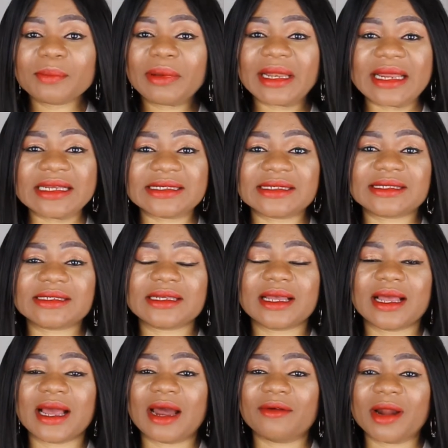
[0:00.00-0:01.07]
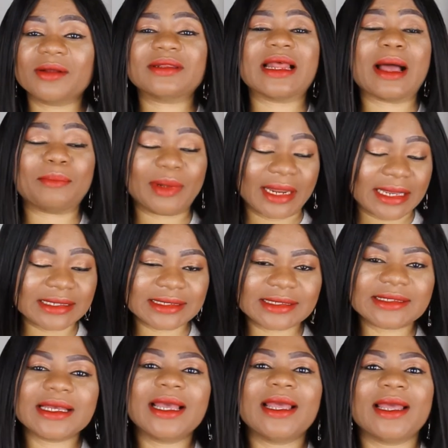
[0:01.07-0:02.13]
place around that
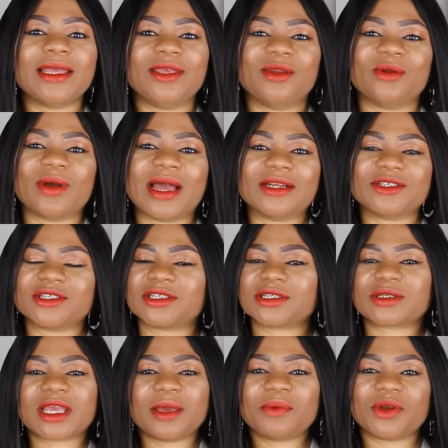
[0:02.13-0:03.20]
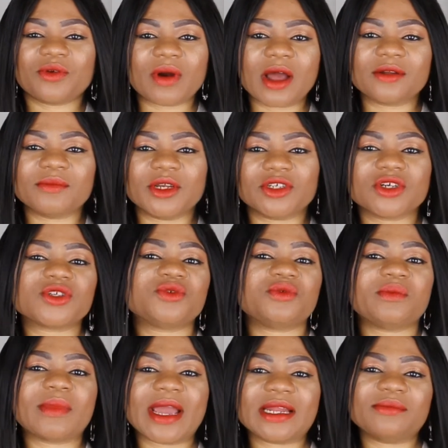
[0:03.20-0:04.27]
place, you know, and just keep it around me just to
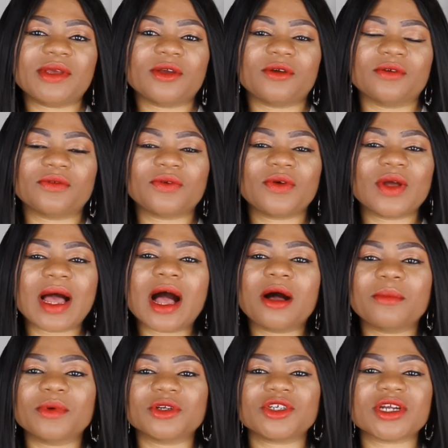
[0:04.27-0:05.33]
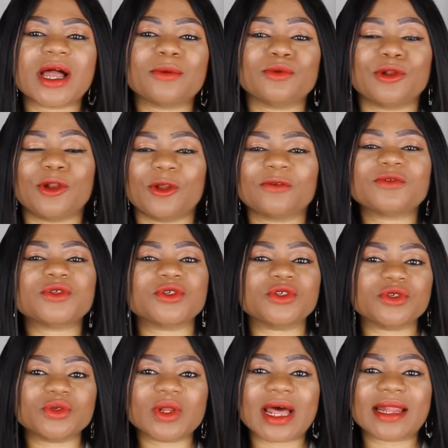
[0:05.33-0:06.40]
remind me of how much I would love to
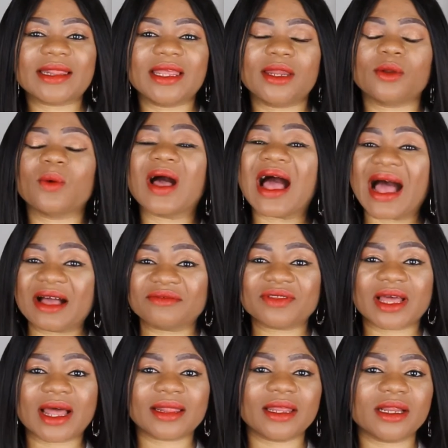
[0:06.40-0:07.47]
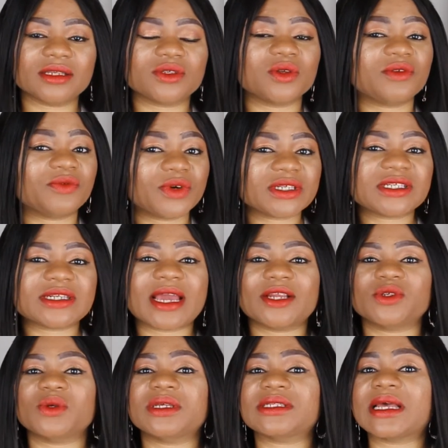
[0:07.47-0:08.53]
do that thing or have that thing. So the first thing I
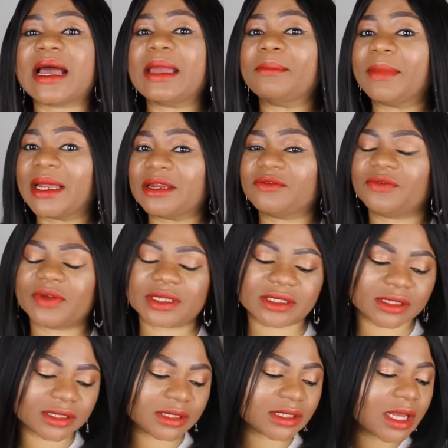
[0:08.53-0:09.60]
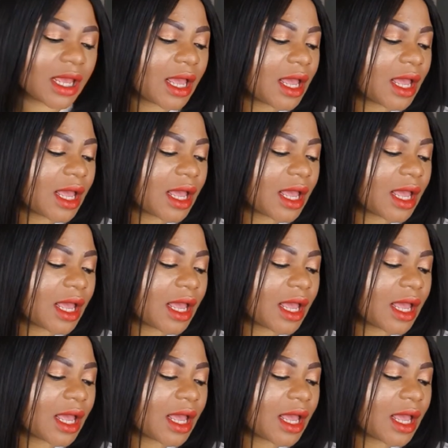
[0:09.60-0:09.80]
do is I manifest it.